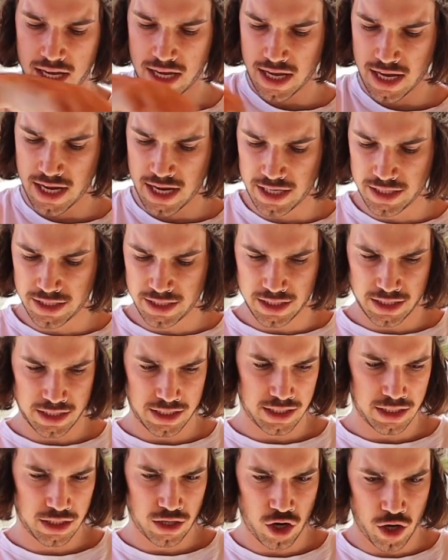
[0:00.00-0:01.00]

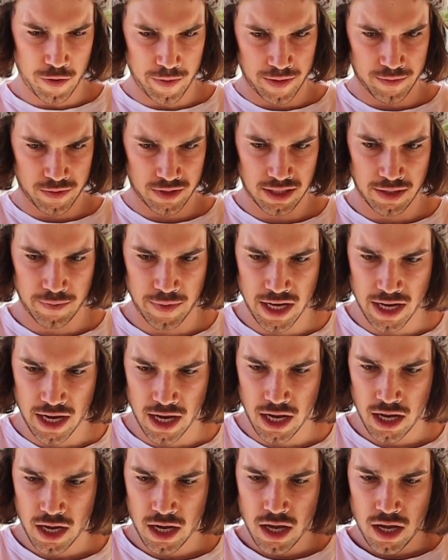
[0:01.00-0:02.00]
It's Hobium's
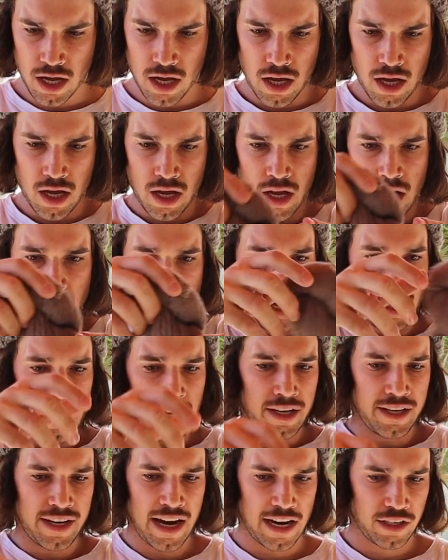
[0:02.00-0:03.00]
Lemire
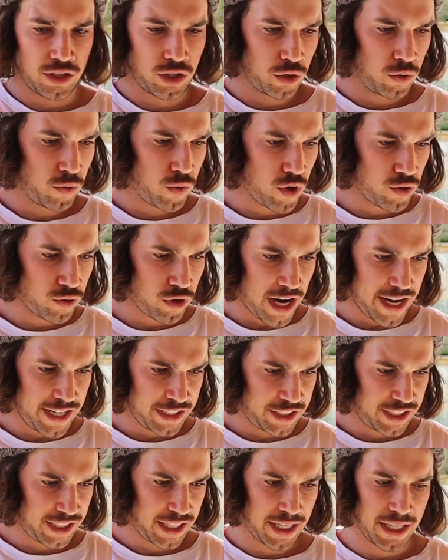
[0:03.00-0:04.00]
natural wool
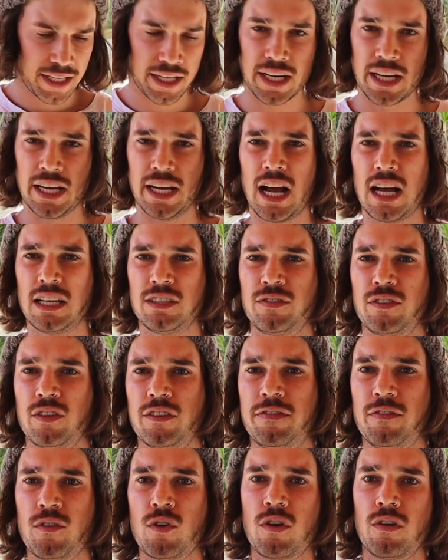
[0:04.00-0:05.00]
range. It asks for a
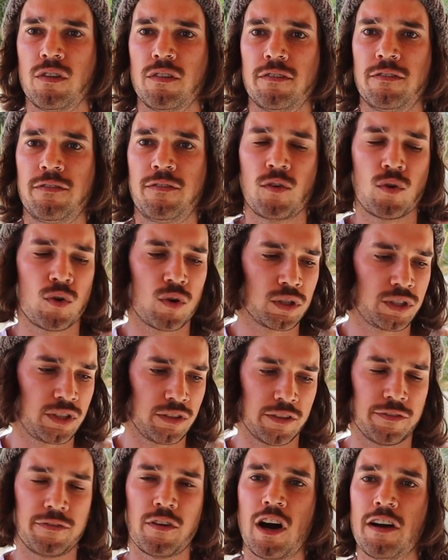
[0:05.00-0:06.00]
4
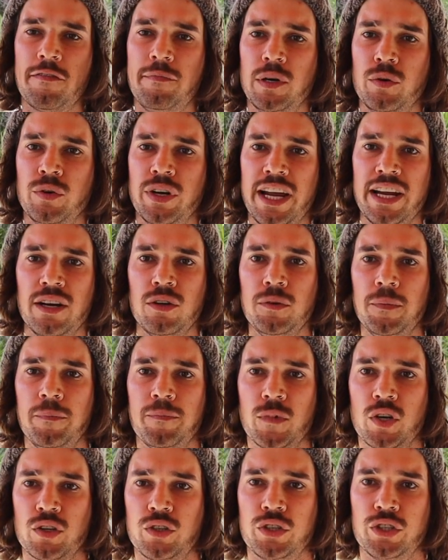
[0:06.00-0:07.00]
to a 5mm needle.
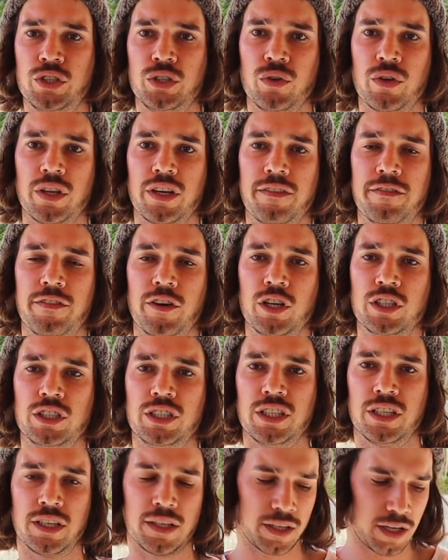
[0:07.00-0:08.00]
Not too sure the
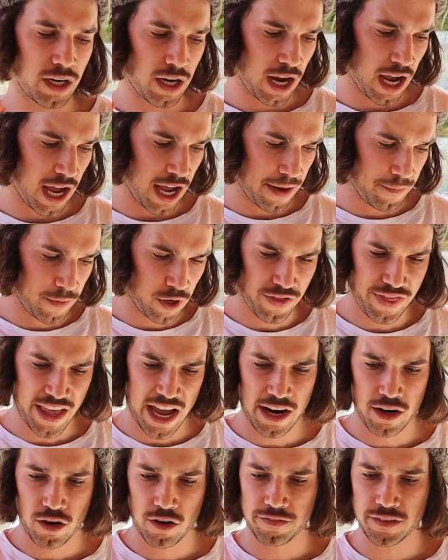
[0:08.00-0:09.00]
conversion on
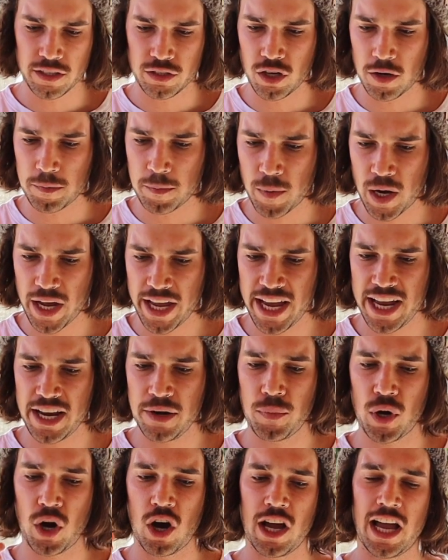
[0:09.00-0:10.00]
that off the top of my
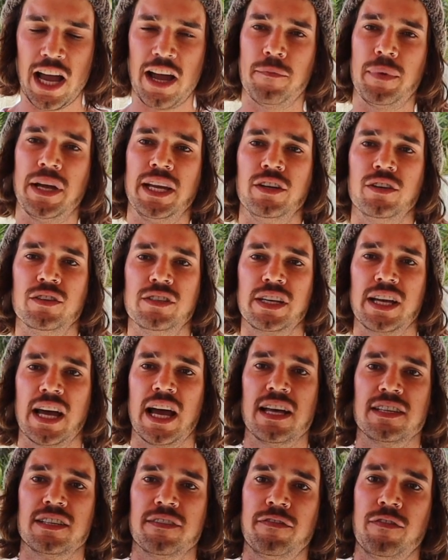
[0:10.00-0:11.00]
head, but I have been using it
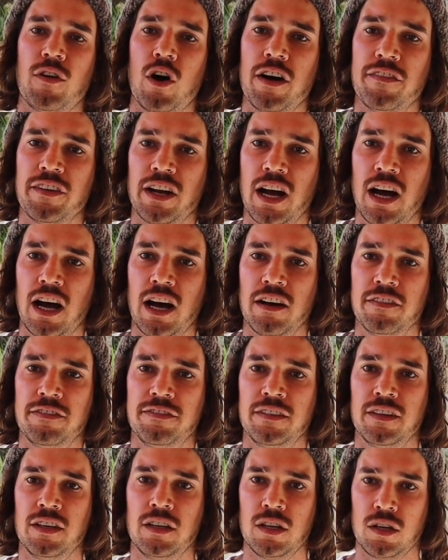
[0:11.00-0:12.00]
as a 5.5
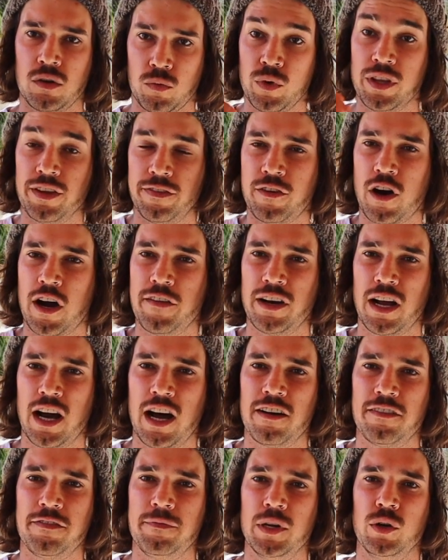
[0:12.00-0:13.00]
with a
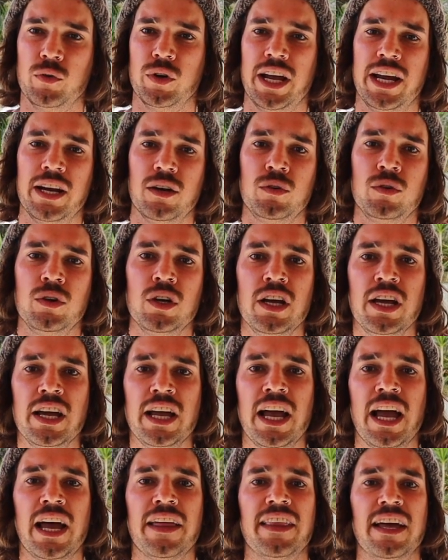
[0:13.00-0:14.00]
5.5mm needle.
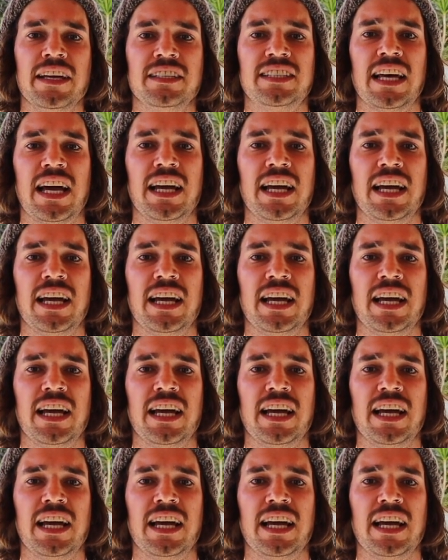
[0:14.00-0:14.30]
I